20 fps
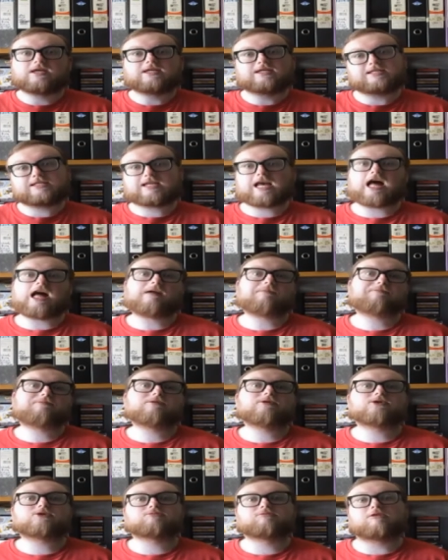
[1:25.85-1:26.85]

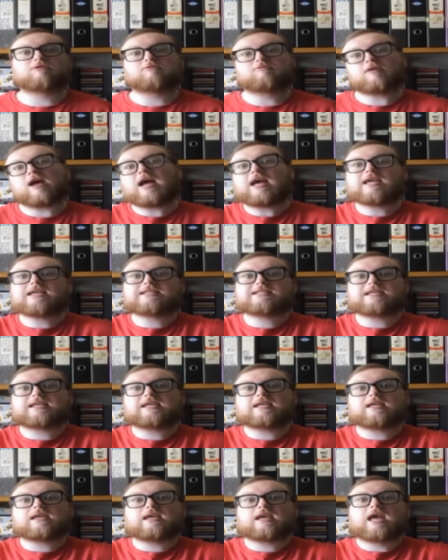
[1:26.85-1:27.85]
scalpers were
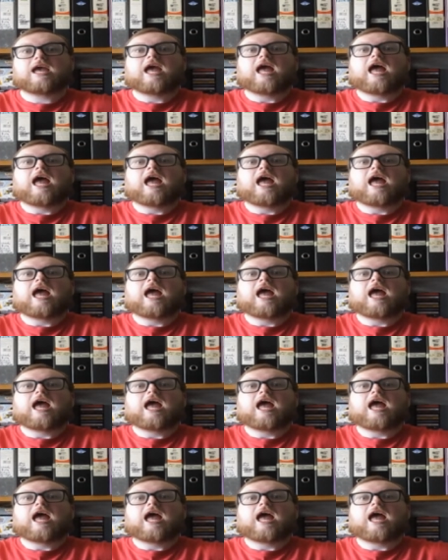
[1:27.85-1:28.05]
rising,